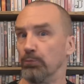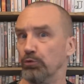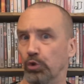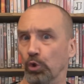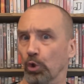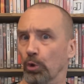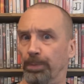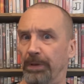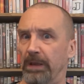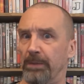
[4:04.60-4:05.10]

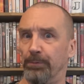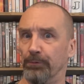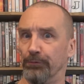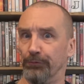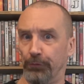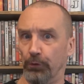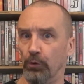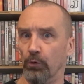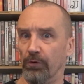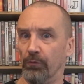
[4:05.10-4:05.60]
sure people
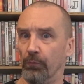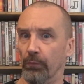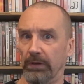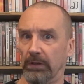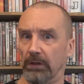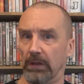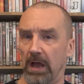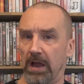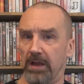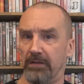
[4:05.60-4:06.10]
do in
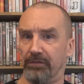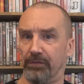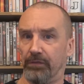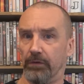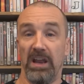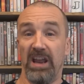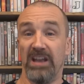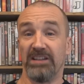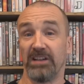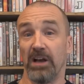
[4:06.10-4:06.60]
real life.
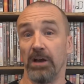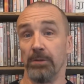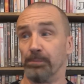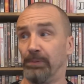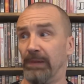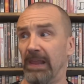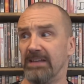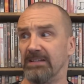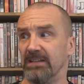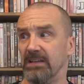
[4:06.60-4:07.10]
It's
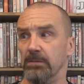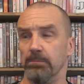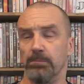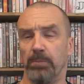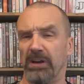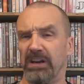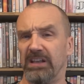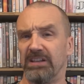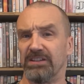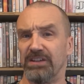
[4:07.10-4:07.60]
unpleasant,
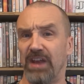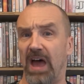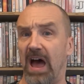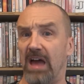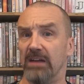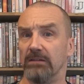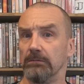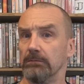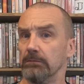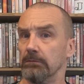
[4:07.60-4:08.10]
but it's
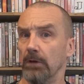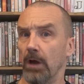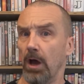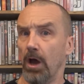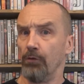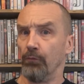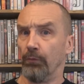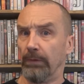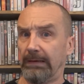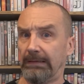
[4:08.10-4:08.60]
not
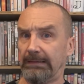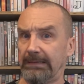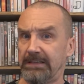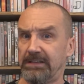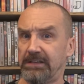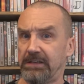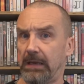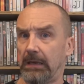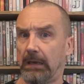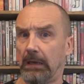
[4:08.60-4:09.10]

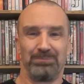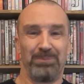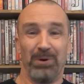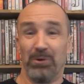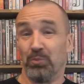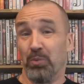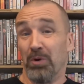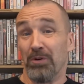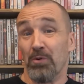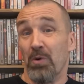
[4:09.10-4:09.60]
unrealistic.
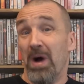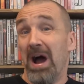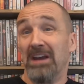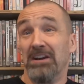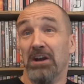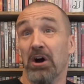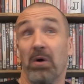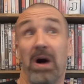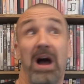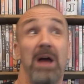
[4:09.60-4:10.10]
But what do I
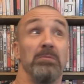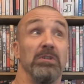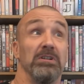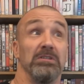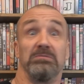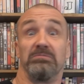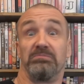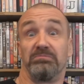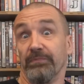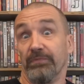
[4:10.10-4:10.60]
know? I'm
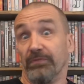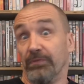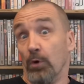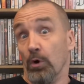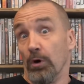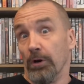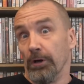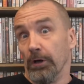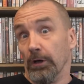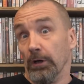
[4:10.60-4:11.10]
a
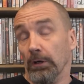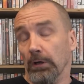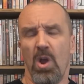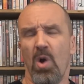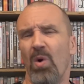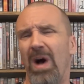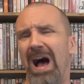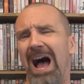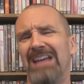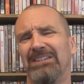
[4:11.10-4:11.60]
foreigner.
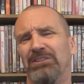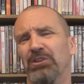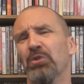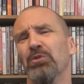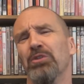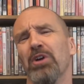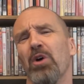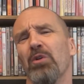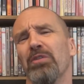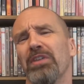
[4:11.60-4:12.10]
I do
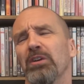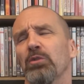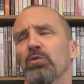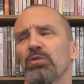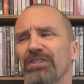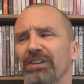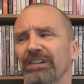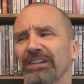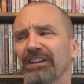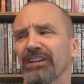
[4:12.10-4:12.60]
know that it
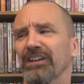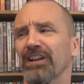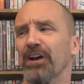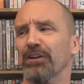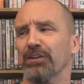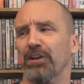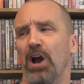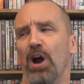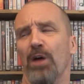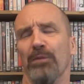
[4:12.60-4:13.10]
was a little
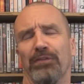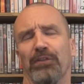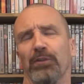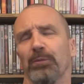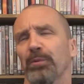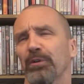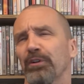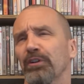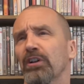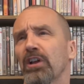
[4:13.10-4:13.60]

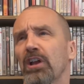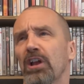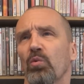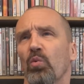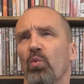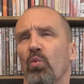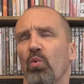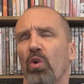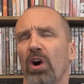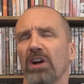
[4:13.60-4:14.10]
uncomfortable
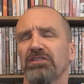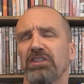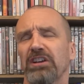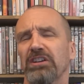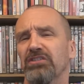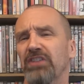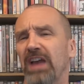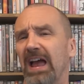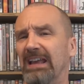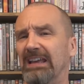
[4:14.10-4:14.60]
watching
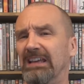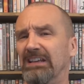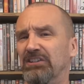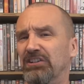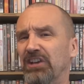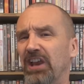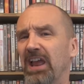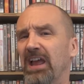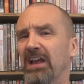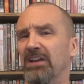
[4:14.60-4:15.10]
Jackie
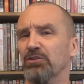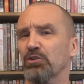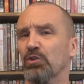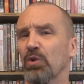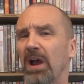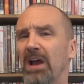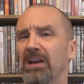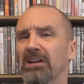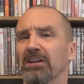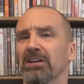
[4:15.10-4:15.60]
Chan
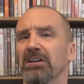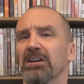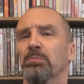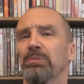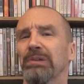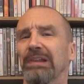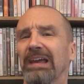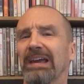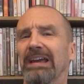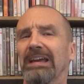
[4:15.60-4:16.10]
try to
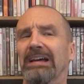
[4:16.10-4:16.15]
play